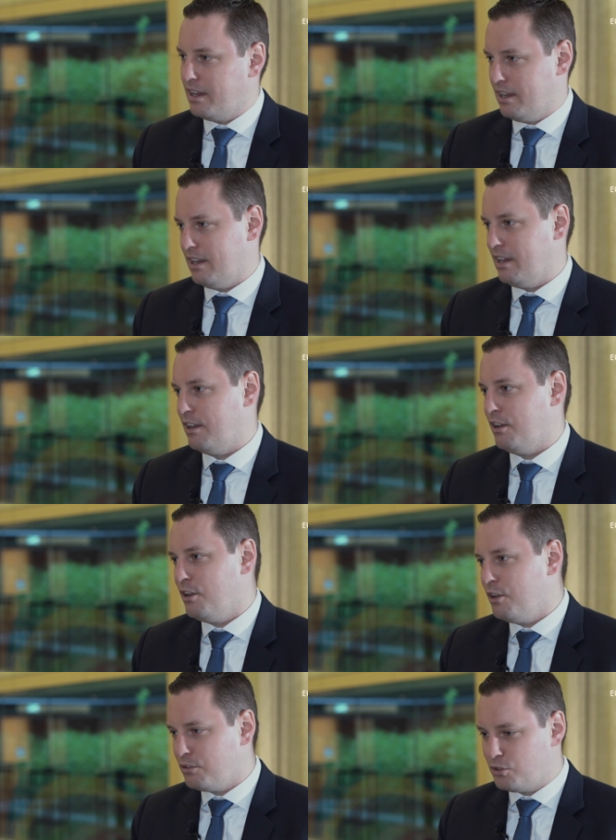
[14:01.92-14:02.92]
uh,
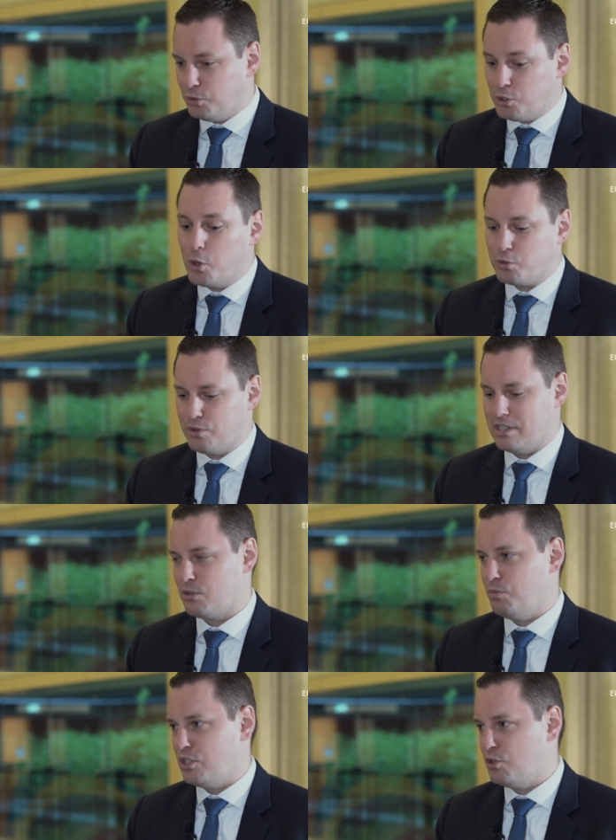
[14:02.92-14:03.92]
to those
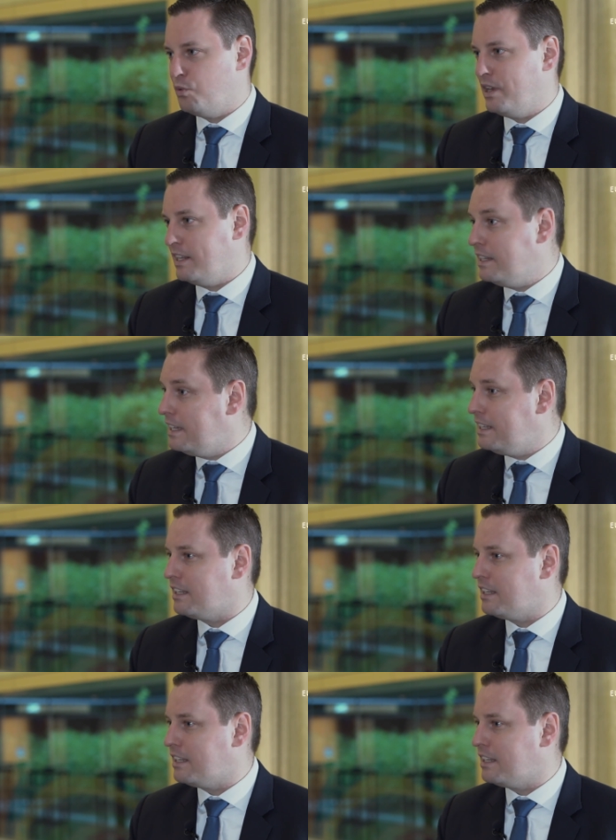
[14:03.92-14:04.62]
risks which you really need